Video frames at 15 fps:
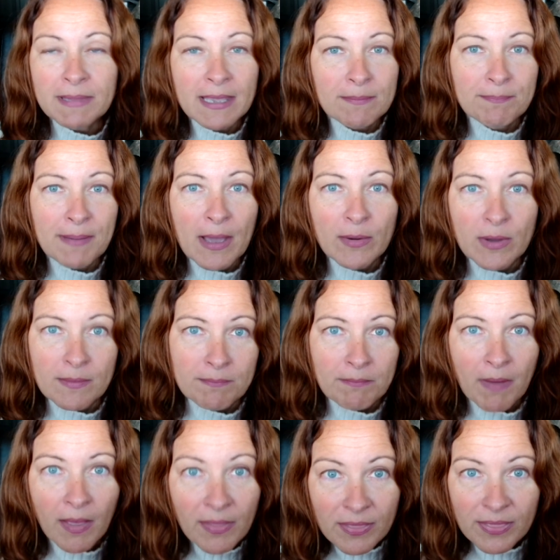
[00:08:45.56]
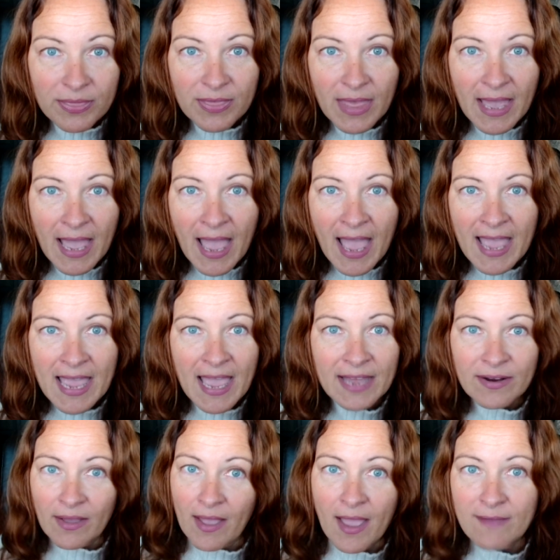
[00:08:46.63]
about a month. I
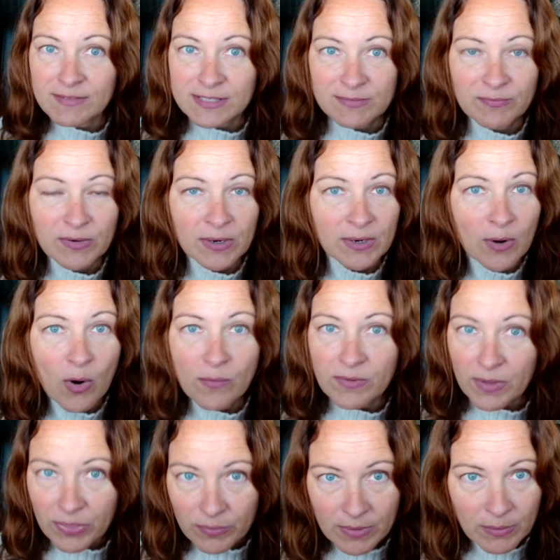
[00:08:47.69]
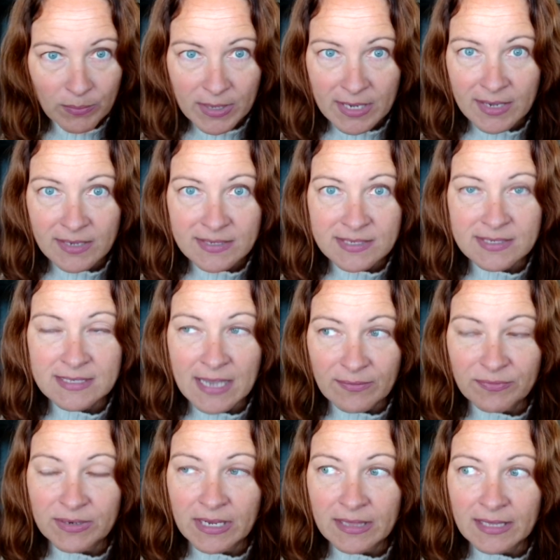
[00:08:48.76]
had hives for over 3 weeks,
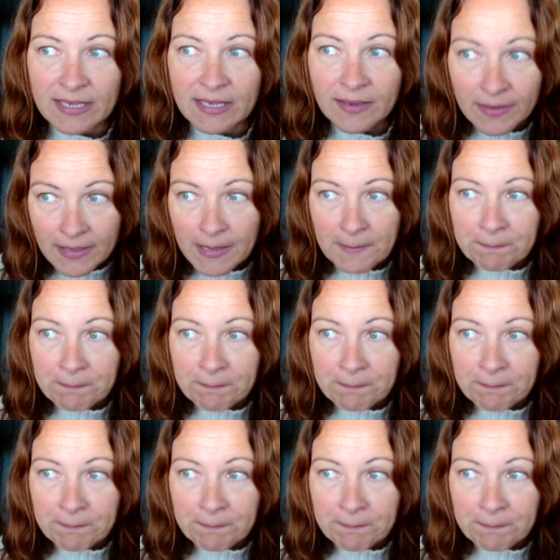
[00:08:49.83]
definitely.